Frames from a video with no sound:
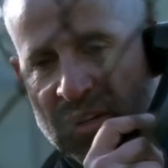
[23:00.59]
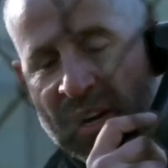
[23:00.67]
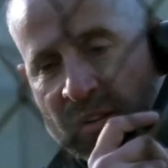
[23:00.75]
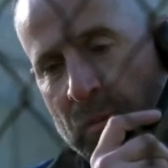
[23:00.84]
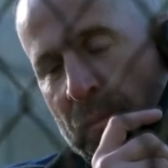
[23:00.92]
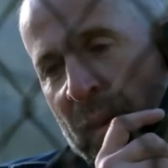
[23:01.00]

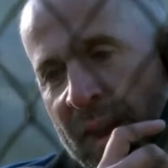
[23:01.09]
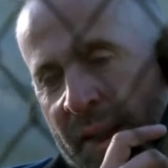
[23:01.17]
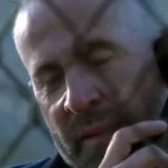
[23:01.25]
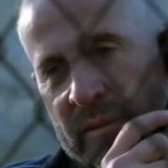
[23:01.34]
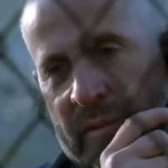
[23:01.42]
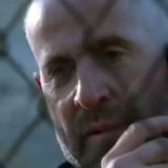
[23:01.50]

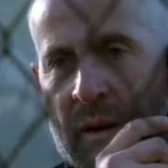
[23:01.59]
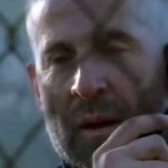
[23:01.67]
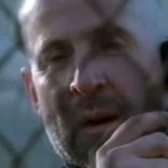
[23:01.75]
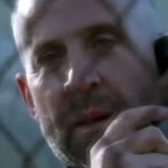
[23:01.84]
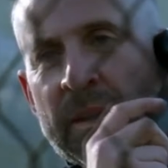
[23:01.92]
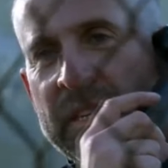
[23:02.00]
Abruzzi
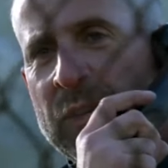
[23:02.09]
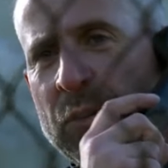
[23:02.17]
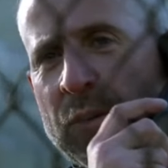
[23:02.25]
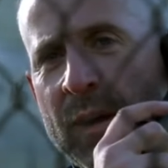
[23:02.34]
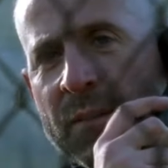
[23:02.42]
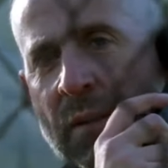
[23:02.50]
instructs Savrin to